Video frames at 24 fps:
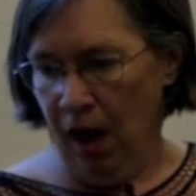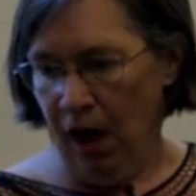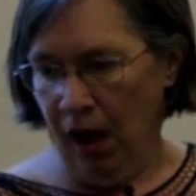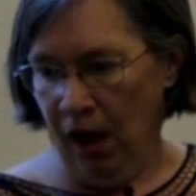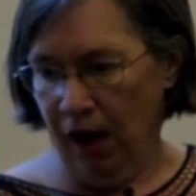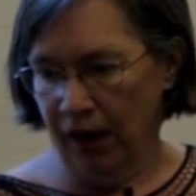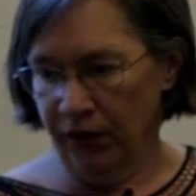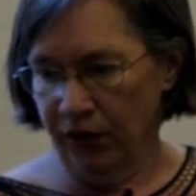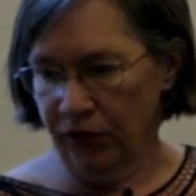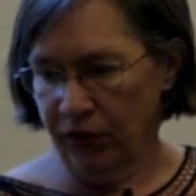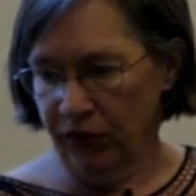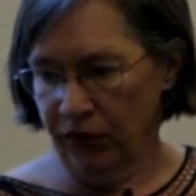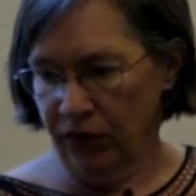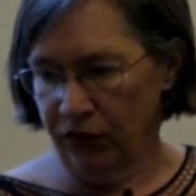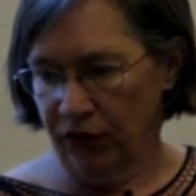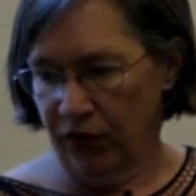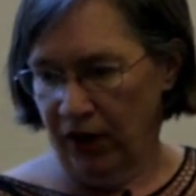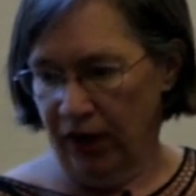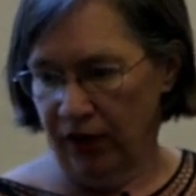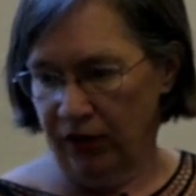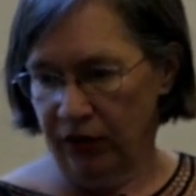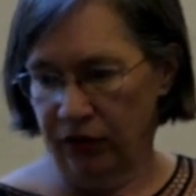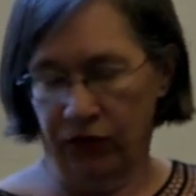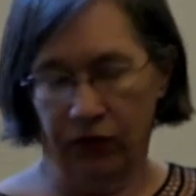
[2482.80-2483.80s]
I
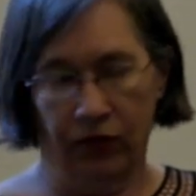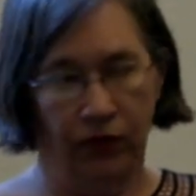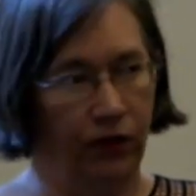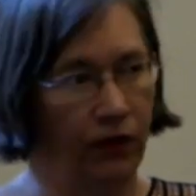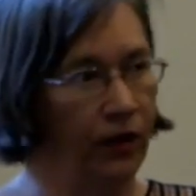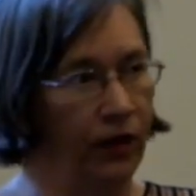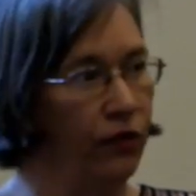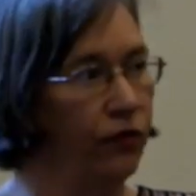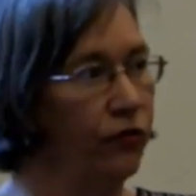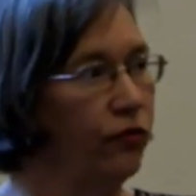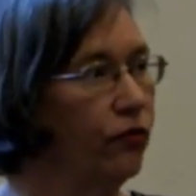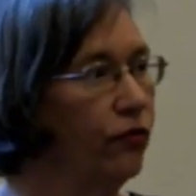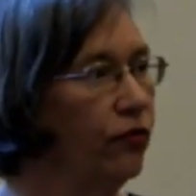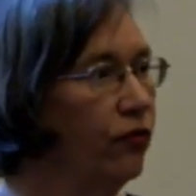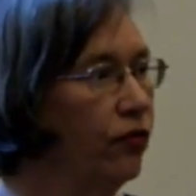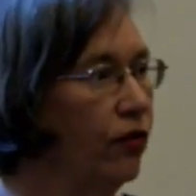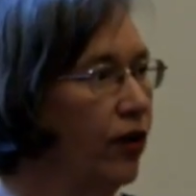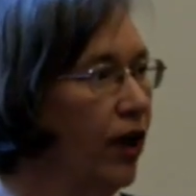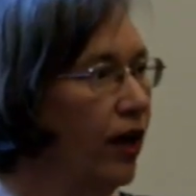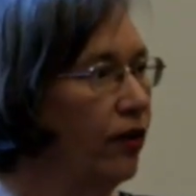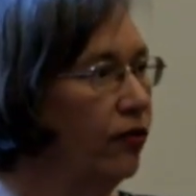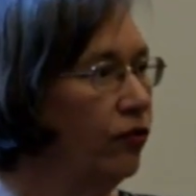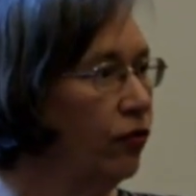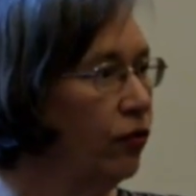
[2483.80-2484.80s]
suggest these are
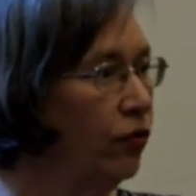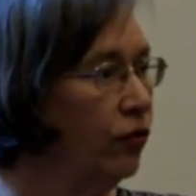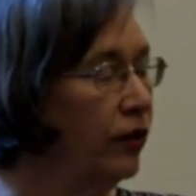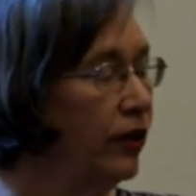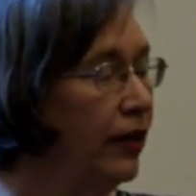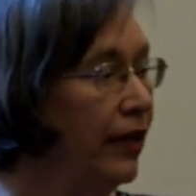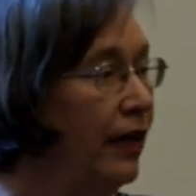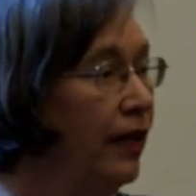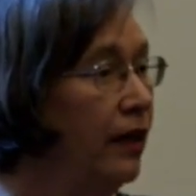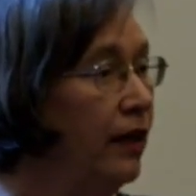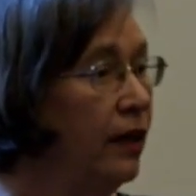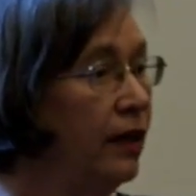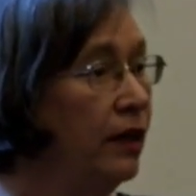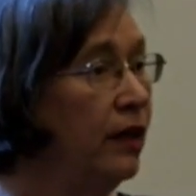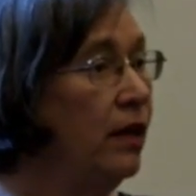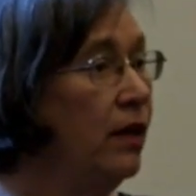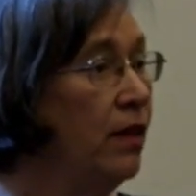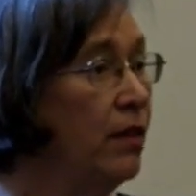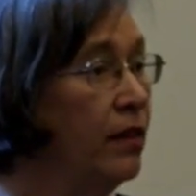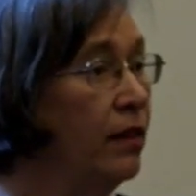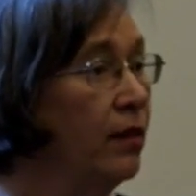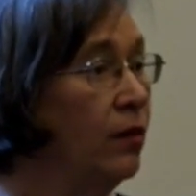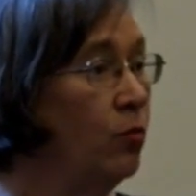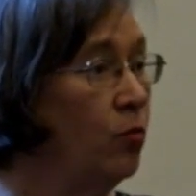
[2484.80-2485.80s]
scheduled in
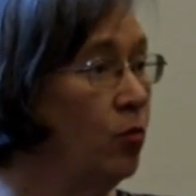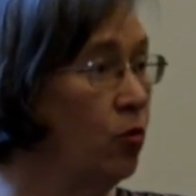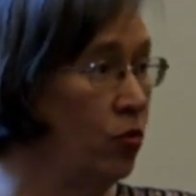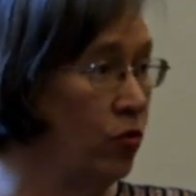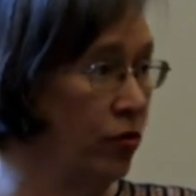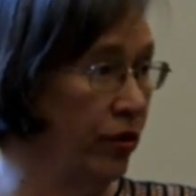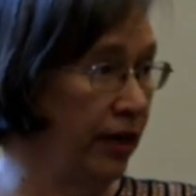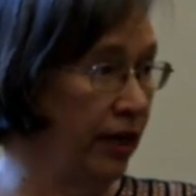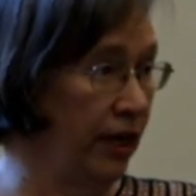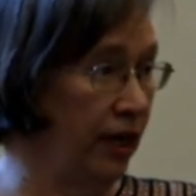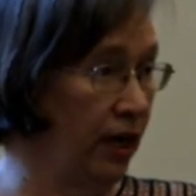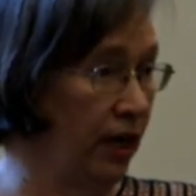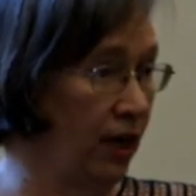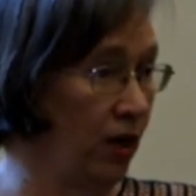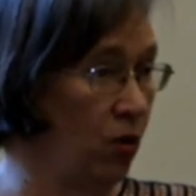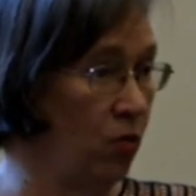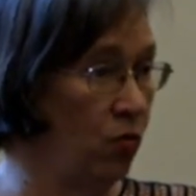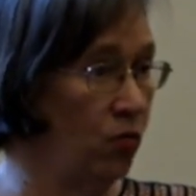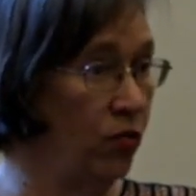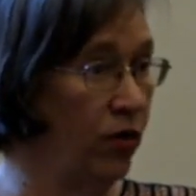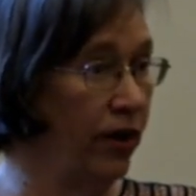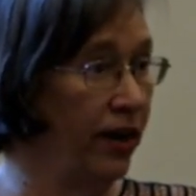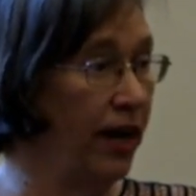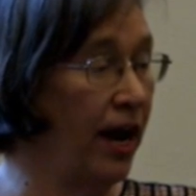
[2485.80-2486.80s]
the morning
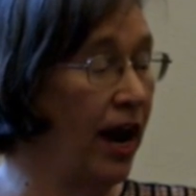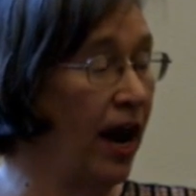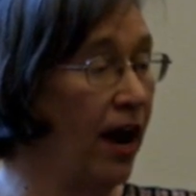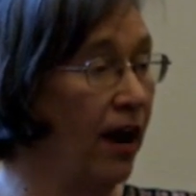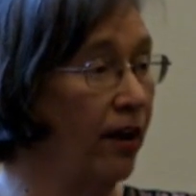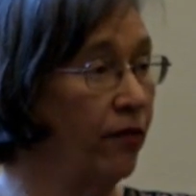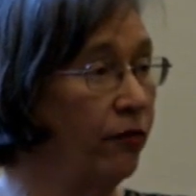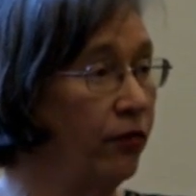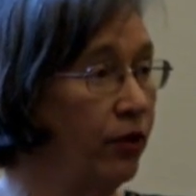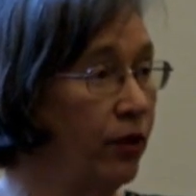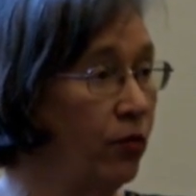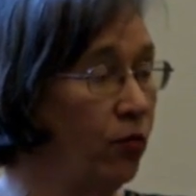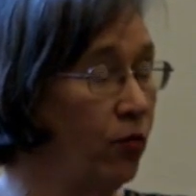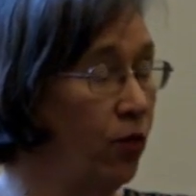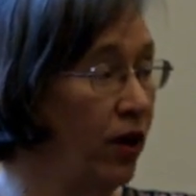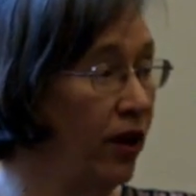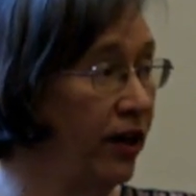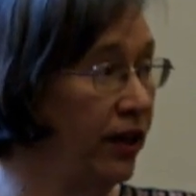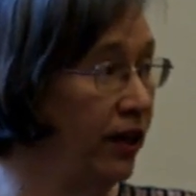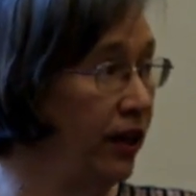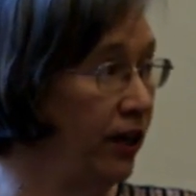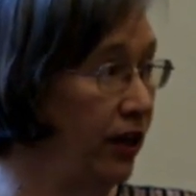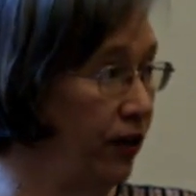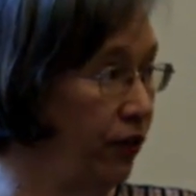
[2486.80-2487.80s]
when
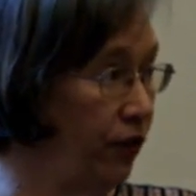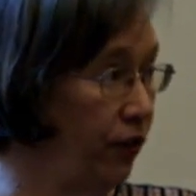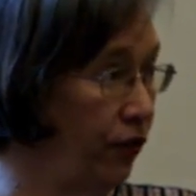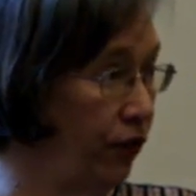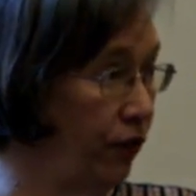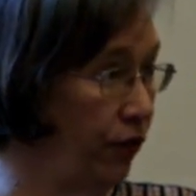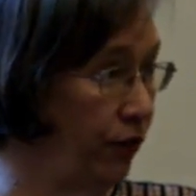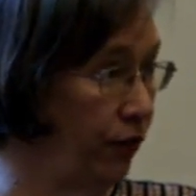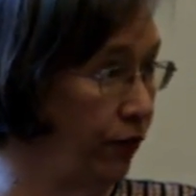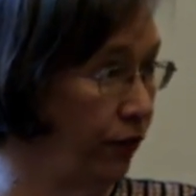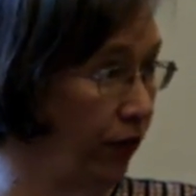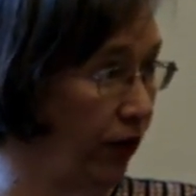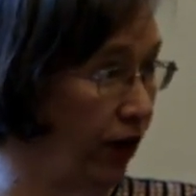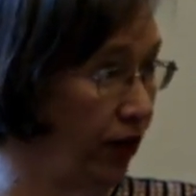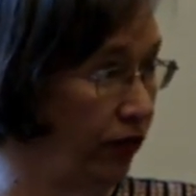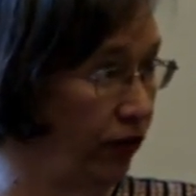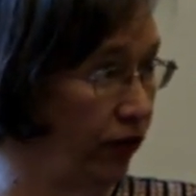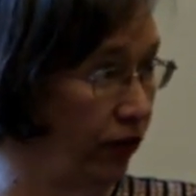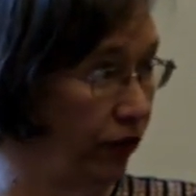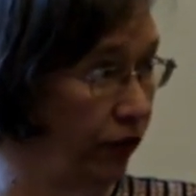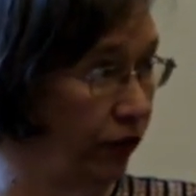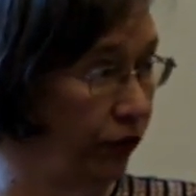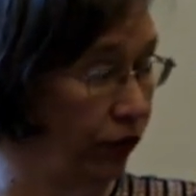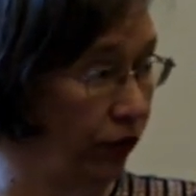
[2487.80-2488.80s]
everyone is the
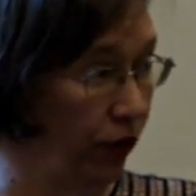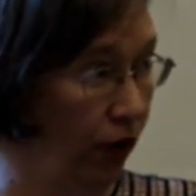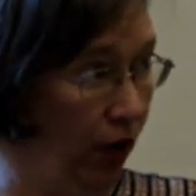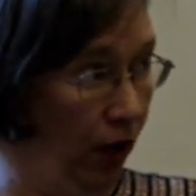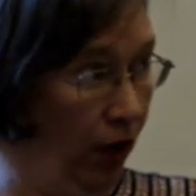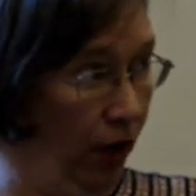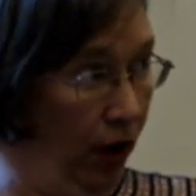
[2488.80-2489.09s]
freshest.